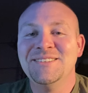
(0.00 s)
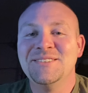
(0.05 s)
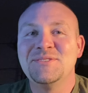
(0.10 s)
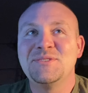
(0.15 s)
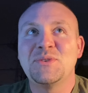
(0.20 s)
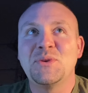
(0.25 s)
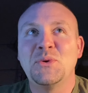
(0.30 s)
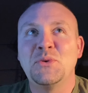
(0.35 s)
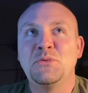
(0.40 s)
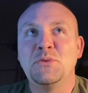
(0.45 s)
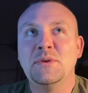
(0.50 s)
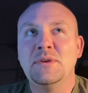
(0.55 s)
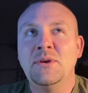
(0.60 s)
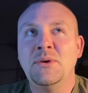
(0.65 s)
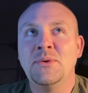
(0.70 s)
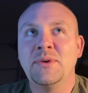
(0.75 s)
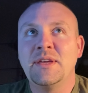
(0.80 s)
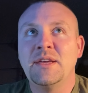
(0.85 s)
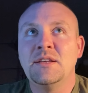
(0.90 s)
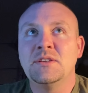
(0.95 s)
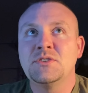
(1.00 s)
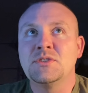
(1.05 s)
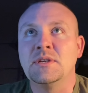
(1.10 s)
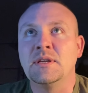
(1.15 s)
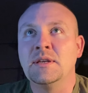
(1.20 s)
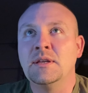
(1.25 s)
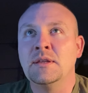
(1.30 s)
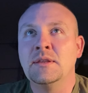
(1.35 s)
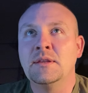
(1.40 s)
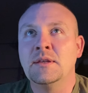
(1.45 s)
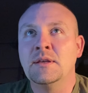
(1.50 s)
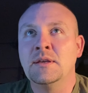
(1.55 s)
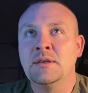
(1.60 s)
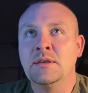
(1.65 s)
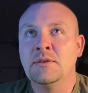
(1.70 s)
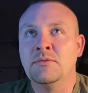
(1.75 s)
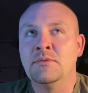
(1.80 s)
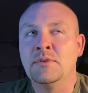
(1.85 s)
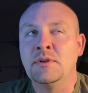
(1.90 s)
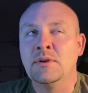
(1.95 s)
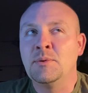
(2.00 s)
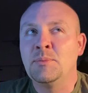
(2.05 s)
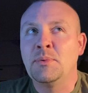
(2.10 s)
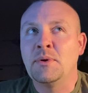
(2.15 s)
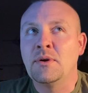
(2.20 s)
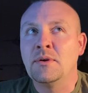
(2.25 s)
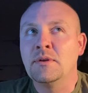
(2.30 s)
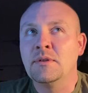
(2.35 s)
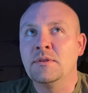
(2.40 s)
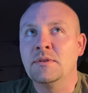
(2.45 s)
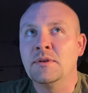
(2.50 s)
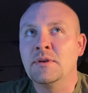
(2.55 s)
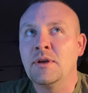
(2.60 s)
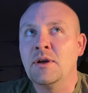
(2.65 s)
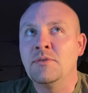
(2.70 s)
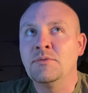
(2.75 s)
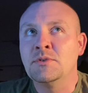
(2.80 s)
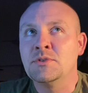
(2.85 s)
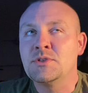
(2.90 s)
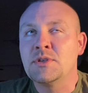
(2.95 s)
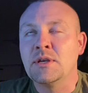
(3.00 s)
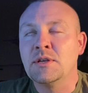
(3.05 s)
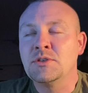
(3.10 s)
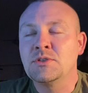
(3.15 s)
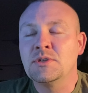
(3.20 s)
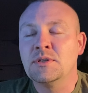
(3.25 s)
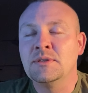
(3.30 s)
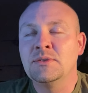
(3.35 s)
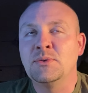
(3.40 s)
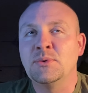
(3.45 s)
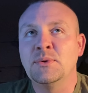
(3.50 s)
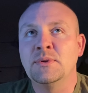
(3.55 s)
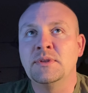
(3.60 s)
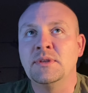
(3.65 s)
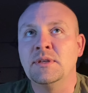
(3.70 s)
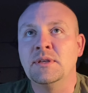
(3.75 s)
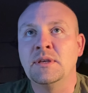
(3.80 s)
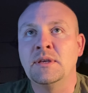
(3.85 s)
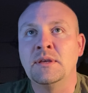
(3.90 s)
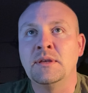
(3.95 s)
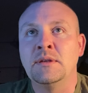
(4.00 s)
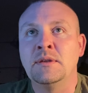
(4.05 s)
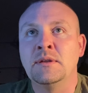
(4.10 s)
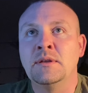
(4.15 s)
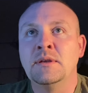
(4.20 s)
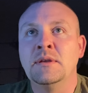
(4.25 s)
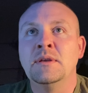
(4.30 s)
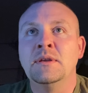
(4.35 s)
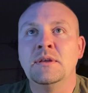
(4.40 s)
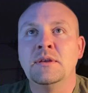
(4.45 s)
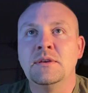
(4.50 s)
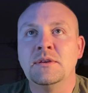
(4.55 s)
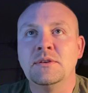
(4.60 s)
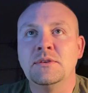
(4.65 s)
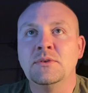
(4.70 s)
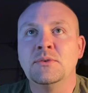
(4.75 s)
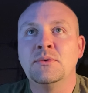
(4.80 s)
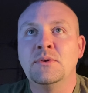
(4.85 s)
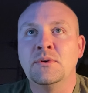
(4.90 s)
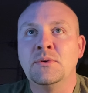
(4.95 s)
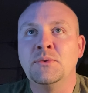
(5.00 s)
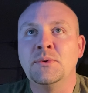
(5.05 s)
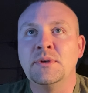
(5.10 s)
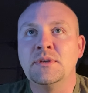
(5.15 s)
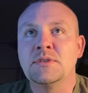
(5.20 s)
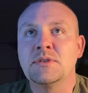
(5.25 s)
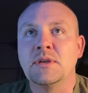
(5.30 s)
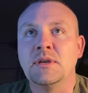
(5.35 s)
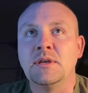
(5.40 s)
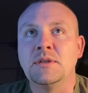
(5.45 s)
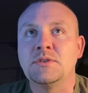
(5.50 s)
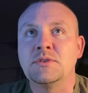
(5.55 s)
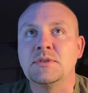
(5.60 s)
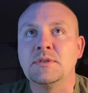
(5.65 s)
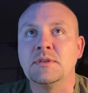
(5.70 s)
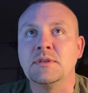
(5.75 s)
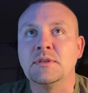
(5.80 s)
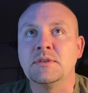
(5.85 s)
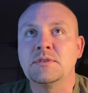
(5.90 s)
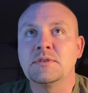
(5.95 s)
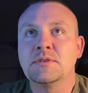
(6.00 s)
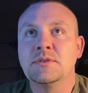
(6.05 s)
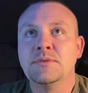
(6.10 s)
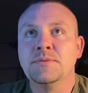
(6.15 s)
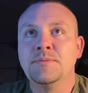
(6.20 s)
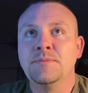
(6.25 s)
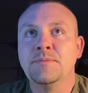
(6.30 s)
So if you don't catch anything of their part of the conversation toward the end, you'll always catch this.